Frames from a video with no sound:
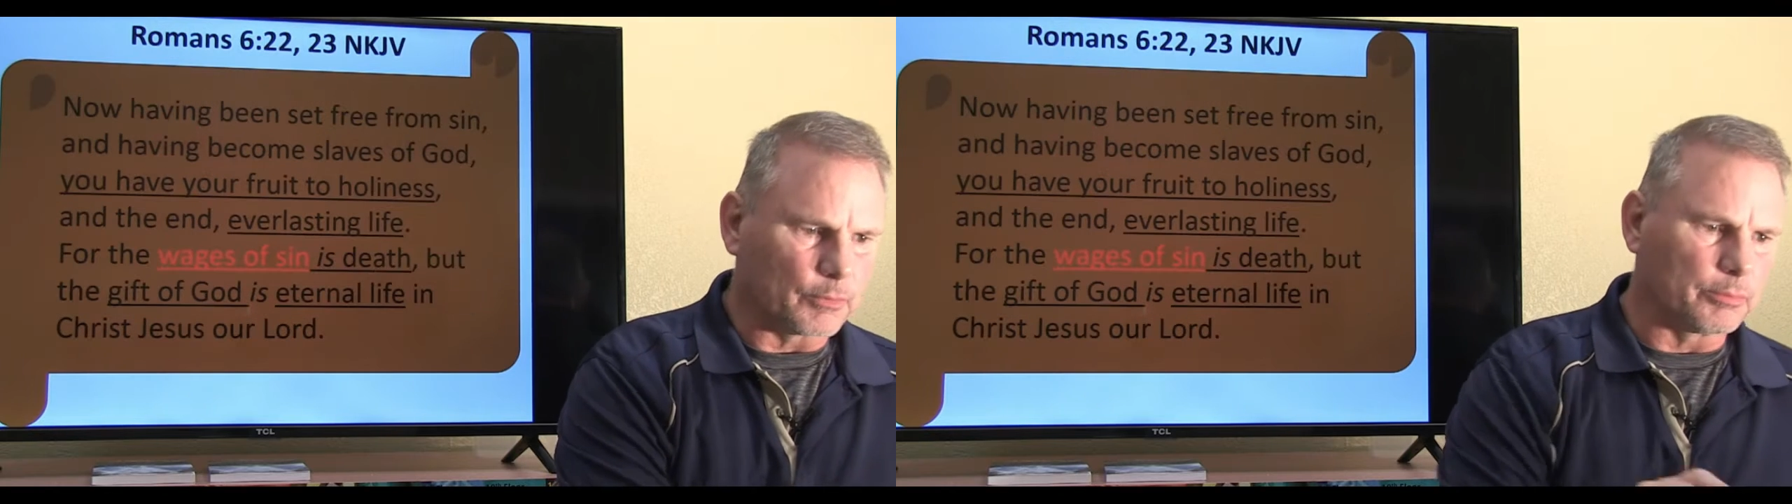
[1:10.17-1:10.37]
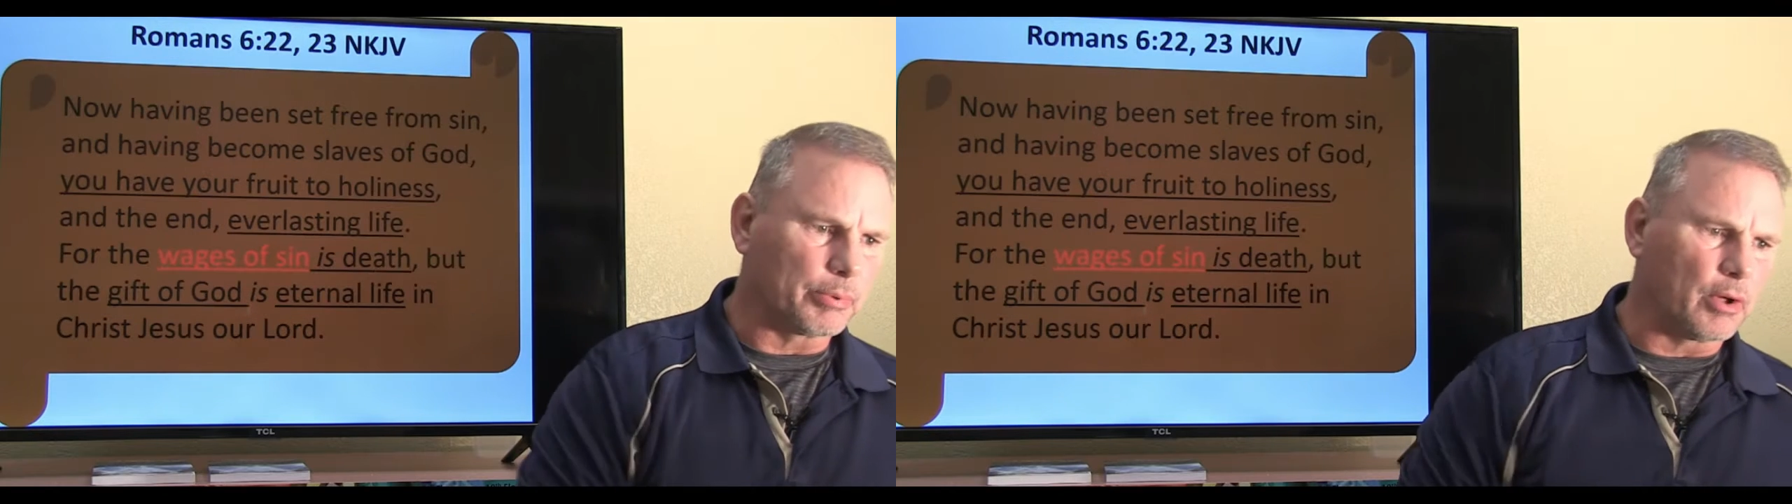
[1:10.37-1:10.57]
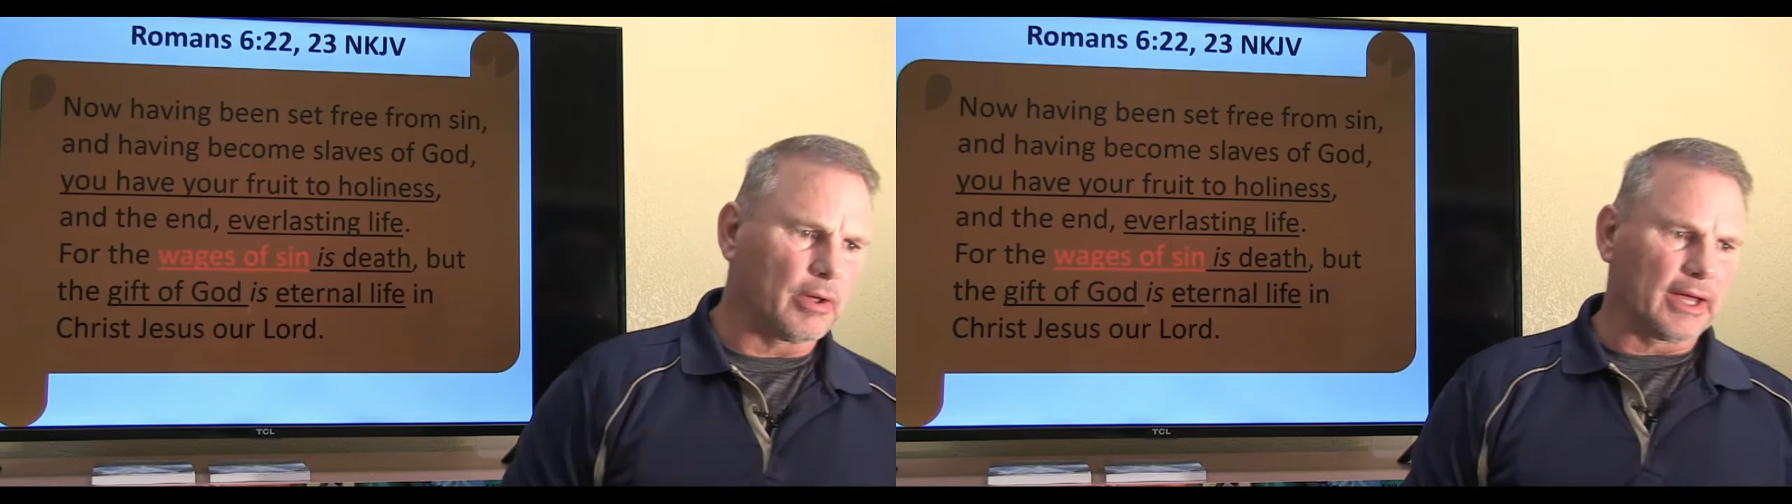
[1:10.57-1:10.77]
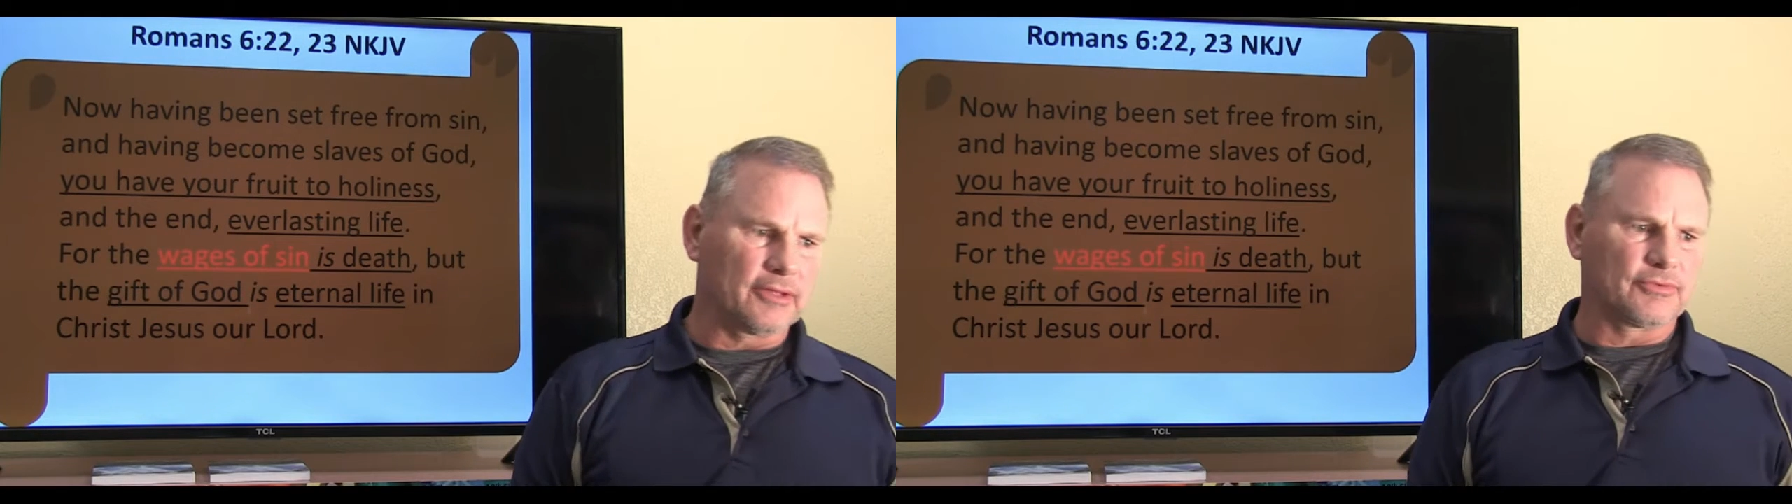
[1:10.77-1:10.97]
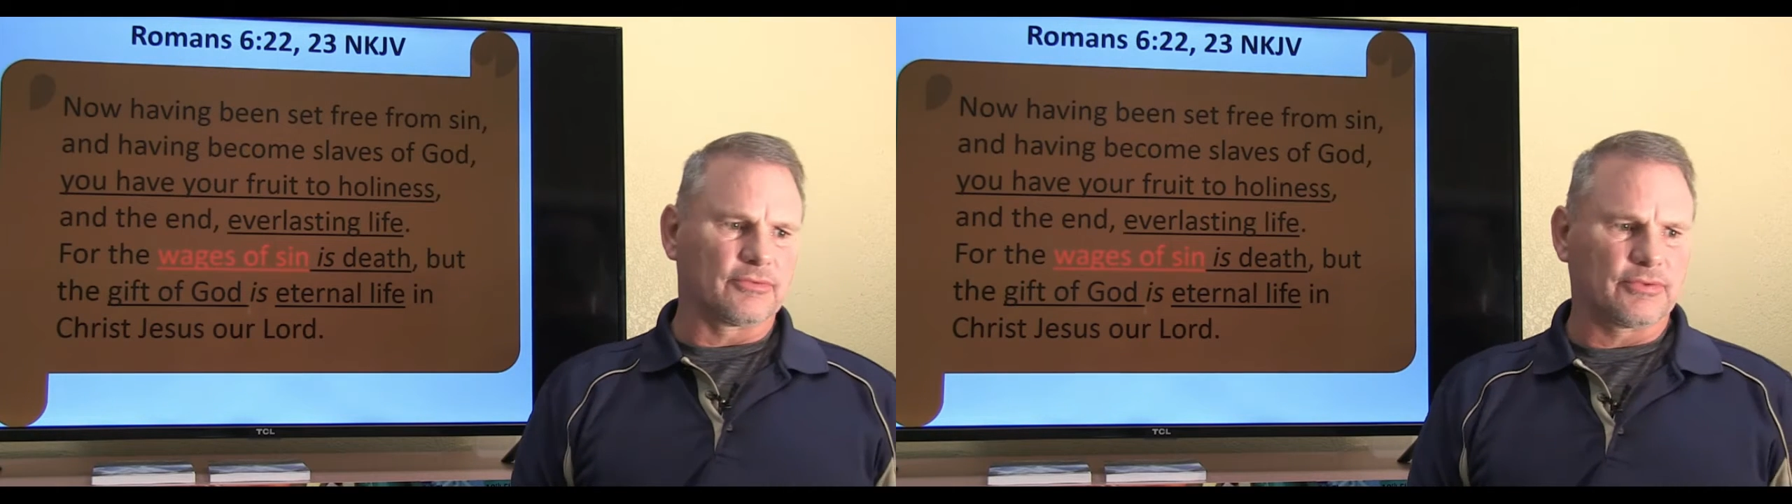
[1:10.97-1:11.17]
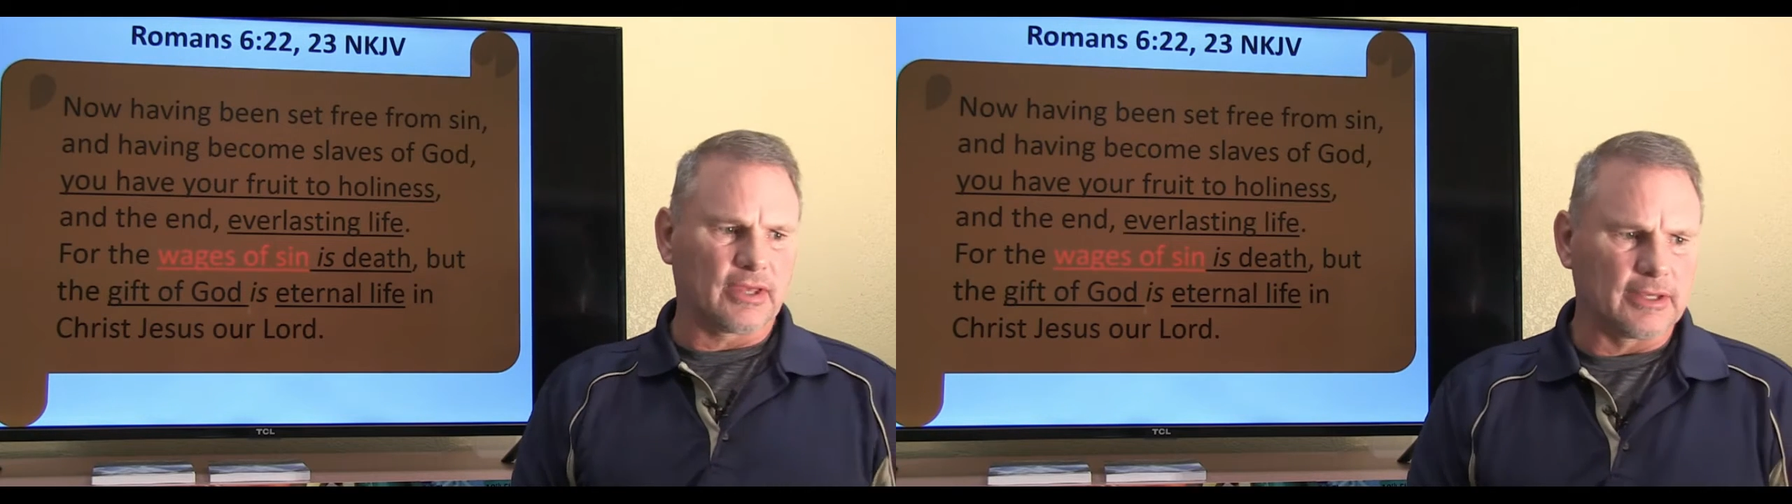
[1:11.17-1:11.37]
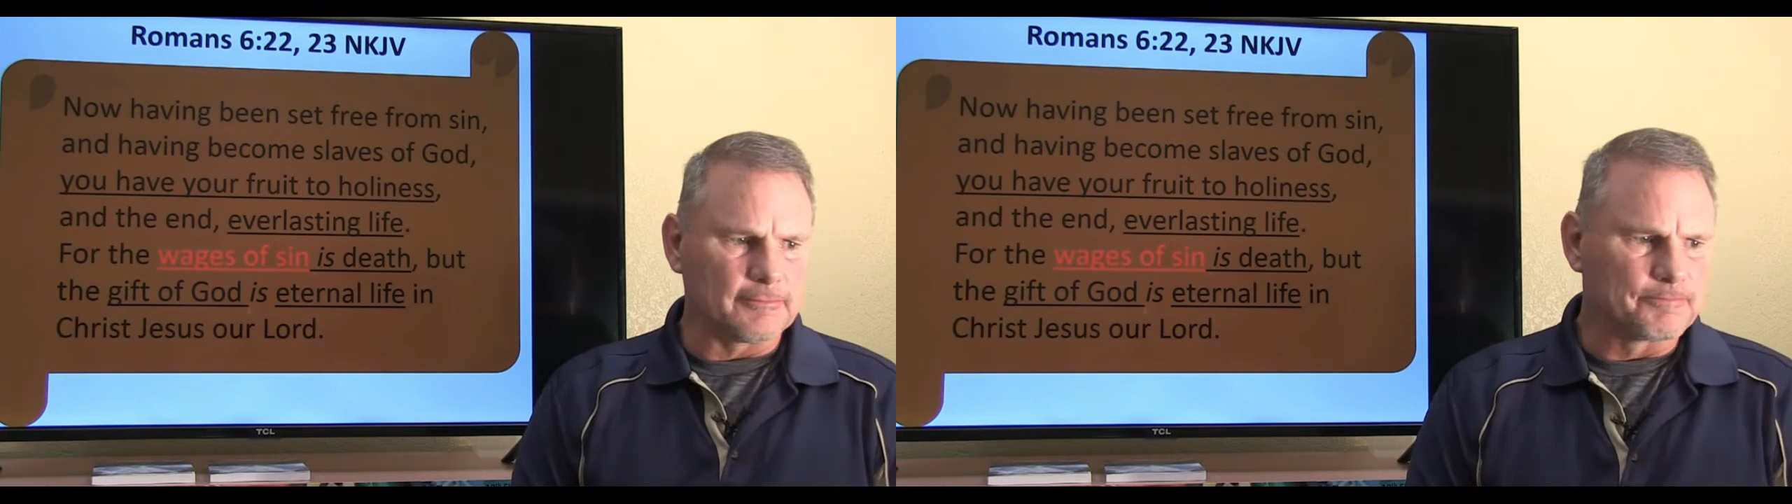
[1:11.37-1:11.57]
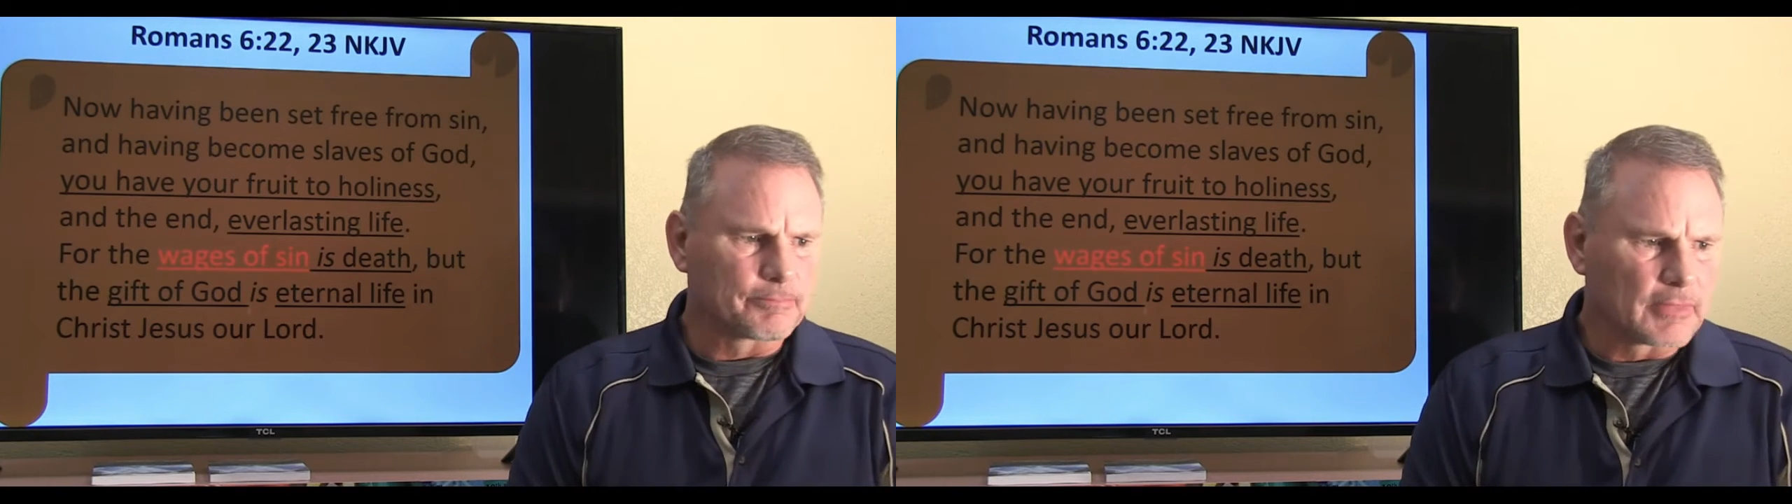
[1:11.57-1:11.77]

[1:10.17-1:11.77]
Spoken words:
what Paul has to say.